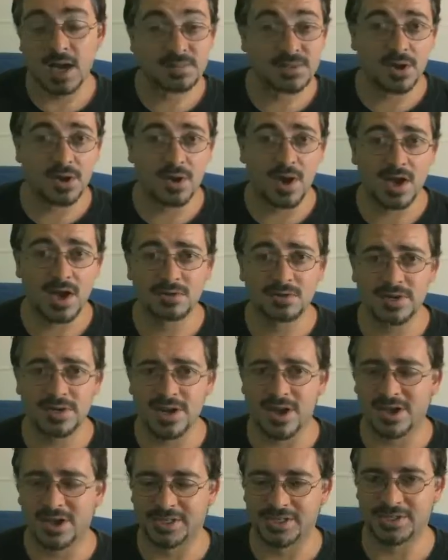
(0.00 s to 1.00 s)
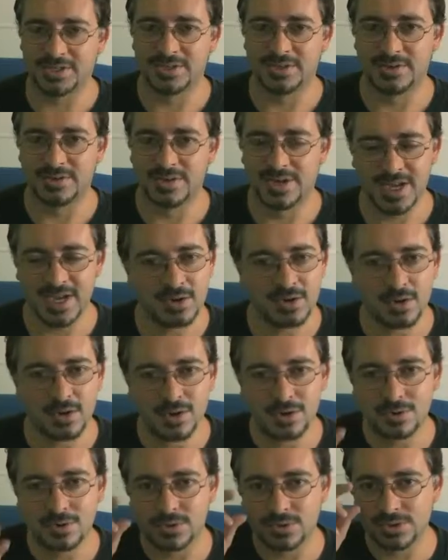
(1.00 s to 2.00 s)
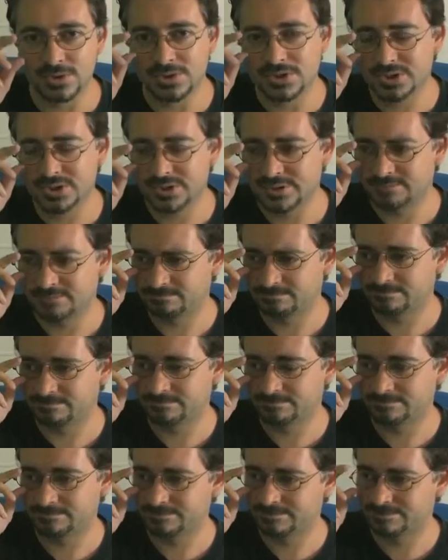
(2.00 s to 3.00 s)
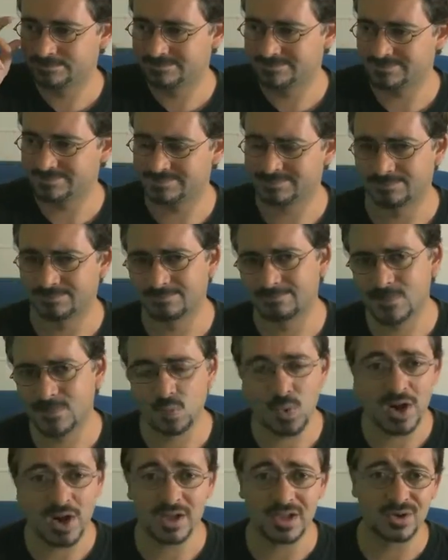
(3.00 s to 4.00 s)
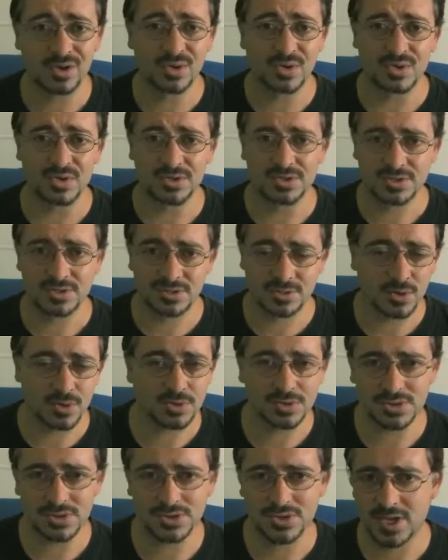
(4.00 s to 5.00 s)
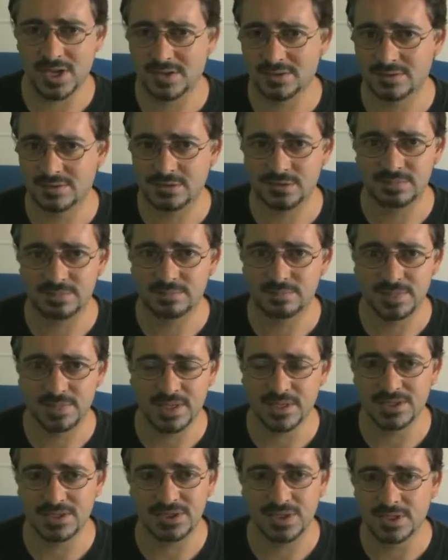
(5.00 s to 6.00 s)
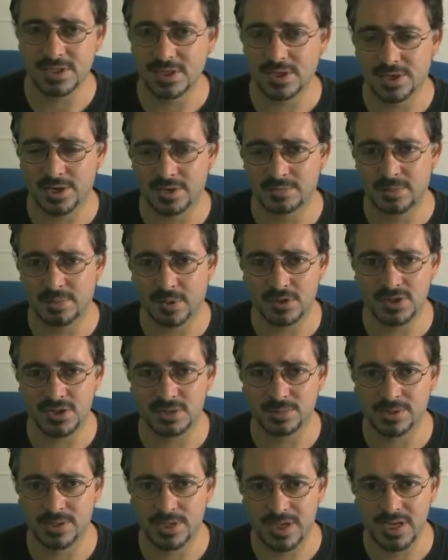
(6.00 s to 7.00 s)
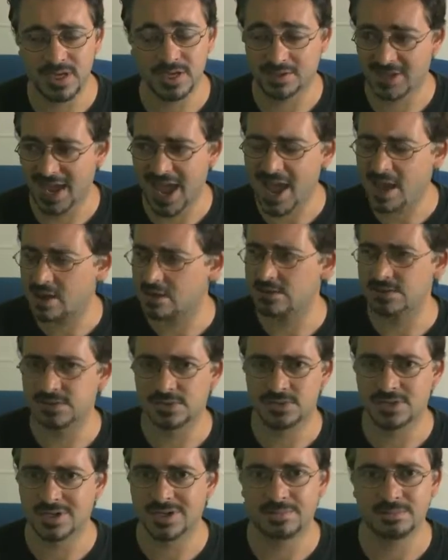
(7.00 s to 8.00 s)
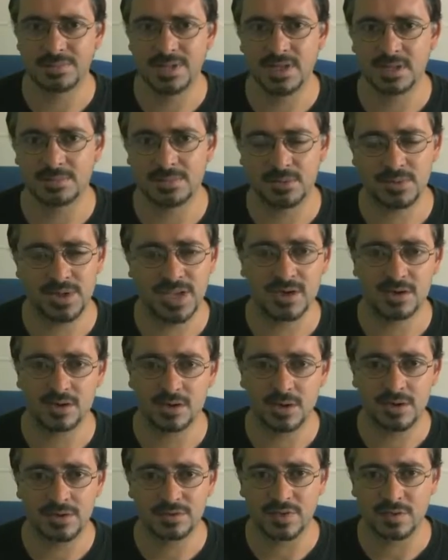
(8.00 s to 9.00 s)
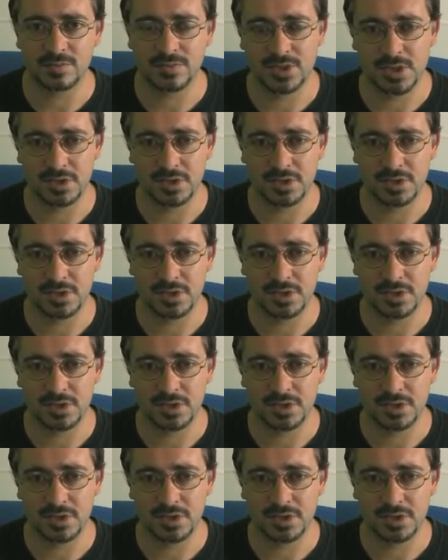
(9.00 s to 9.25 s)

I'm so hungry I could eat a horse. Why a horse? Horses aren't the biggest thing you could possibly eat. The cows are bigger, but we eat a lot of them.